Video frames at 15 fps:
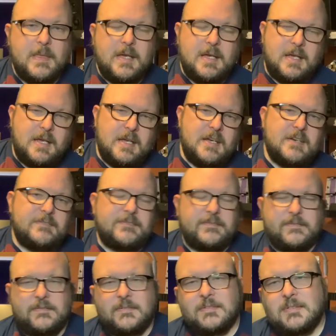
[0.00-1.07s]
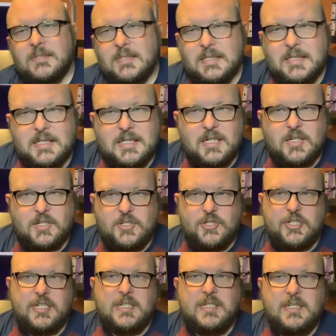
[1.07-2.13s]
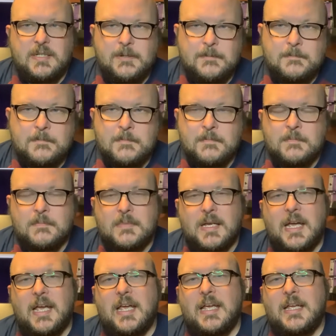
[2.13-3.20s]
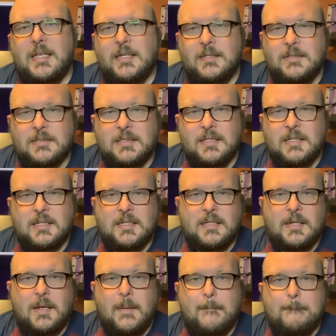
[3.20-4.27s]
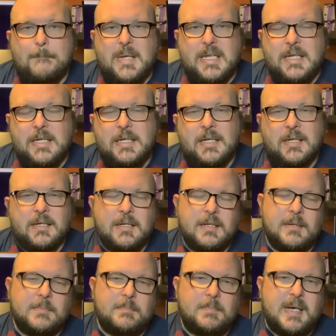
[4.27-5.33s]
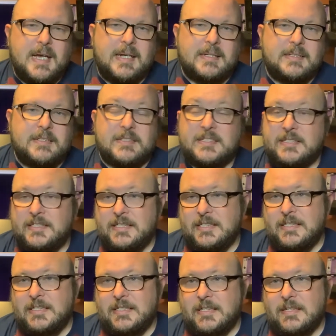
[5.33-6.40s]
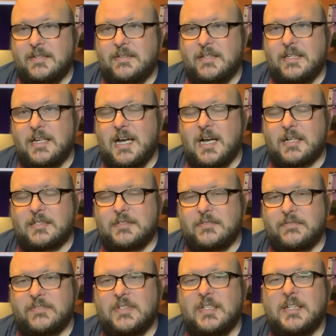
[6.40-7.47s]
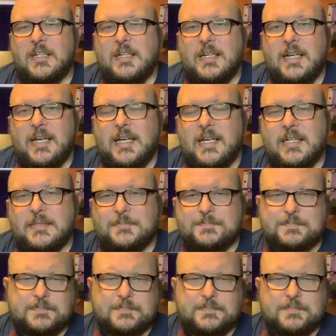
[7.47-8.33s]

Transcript: F, G, A, B, back to C, the octave. And